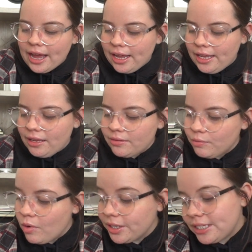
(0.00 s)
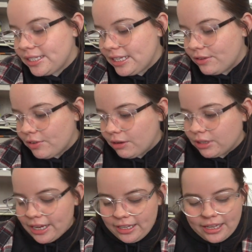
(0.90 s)
I want to see if I'll
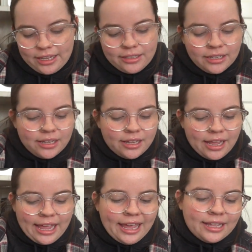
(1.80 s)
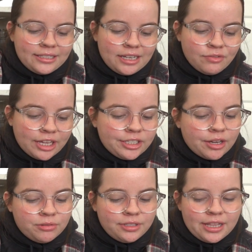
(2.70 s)
like it. And if I
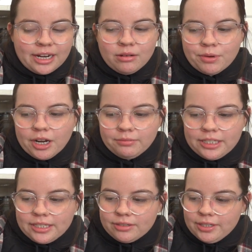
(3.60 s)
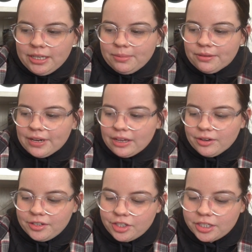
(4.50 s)
don't, then I'll probably still keep the
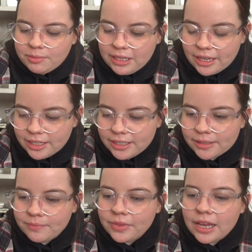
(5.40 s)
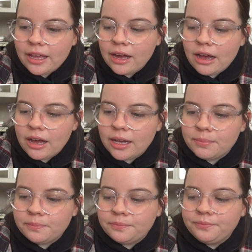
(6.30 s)
record just because.
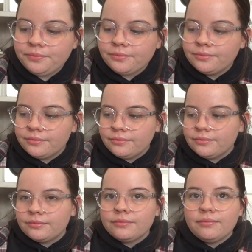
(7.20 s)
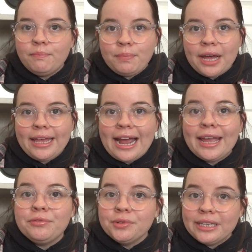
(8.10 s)
But
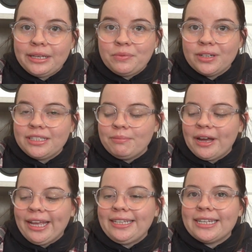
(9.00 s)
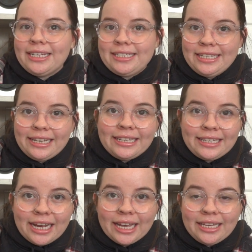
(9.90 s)
I really want to buy
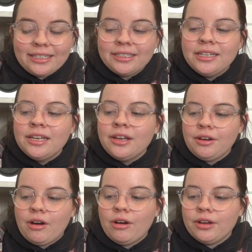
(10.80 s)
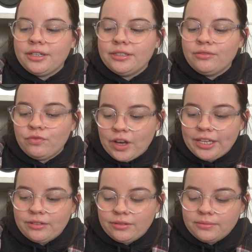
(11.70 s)
1989 on
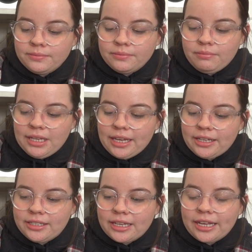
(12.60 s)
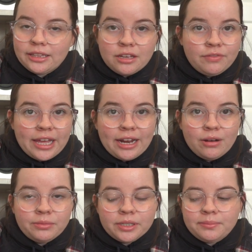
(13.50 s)
vinyl because I love that
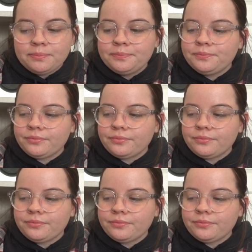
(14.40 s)
album.